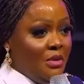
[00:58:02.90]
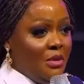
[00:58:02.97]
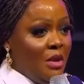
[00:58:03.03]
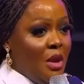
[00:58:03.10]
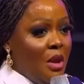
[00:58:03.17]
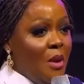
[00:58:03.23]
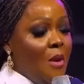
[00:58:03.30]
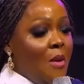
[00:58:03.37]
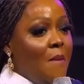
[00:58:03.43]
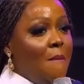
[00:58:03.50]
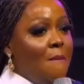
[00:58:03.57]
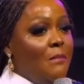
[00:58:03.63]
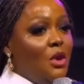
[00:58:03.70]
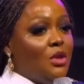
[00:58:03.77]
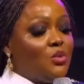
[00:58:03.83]
you.
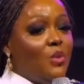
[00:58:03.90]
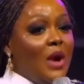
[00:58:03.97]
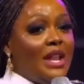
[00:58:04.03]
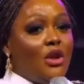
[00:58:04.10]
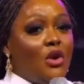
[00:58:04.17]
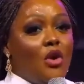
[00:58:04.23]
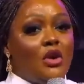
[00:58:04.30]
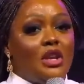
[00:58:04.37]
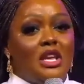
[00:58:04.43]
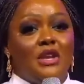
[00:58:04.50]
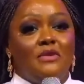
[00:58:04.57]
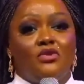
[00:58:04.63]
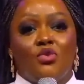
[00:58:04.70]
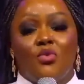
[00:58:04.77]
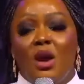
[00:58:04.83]
But when God
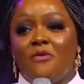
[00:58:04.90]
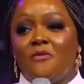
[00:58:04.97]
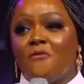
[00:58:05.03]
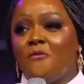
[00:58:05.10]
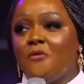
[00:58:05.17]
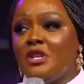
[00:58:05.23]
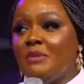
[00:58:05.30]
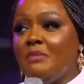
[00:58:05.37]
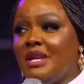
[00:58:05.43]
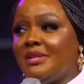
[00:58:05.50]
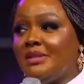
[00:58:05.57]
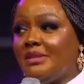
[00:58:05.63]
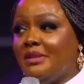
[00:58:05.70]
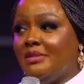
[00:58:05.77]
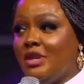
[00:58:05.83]
gives you a funima
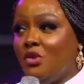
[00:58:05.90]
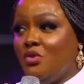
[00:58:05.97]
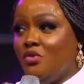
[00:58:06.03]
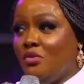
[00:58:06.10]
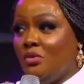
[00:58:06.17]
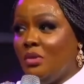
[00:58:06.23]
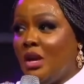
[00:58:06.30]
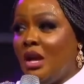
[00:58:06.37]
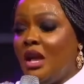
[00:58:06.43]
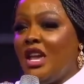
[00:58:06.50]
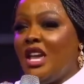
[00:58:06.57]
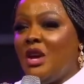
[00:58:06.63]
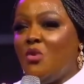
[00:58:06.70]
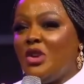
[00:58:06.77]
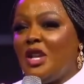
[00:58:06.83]
sirigun,
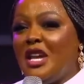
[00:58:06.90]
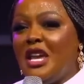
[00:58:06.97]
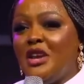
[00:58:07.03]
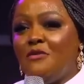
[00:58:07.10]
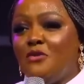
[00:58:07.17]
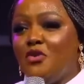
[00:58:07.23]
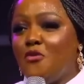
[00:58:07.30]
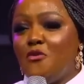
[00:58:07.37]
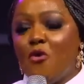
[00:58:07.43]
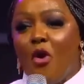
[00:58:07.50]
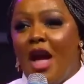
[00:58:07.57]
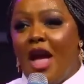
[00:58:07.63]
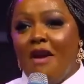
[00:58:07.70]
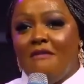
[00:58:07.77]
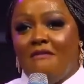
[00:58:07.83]
it would give you
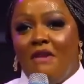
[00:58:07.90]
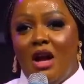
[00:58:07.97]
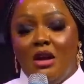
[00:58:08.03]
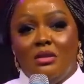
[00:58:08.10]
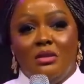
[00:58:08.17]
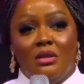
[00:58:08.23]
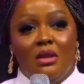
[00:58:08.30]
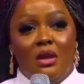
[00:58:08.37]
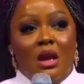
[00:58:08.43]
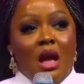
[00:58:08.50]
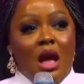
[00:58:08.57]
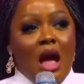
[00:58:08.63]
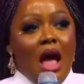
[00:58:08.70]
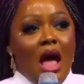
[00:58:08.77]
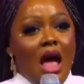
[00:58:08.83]
forever.
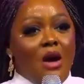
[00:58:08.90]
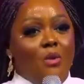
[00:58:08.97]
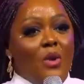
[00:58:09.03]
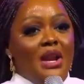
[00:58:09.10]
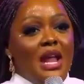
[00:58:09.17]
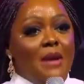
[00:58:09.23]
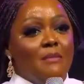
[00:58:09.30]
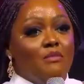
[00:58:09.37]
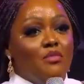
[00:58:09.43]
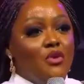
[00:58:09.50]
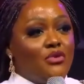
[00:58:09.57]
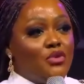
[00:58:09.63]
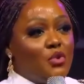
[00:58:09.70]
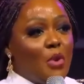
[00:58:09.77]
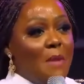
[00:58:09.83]
And when I
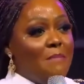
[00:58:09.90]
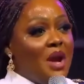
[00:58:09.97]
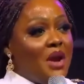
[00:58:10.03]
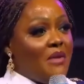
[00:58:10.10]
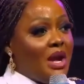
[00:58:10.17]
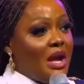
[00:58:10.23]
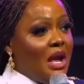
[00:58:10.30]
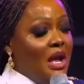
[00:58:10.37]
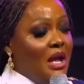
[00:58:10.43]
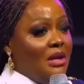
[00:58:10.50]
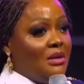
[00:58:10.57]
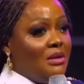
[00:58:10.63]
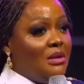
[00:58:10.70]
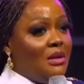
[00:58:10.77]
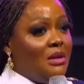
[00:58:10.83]
moved to America,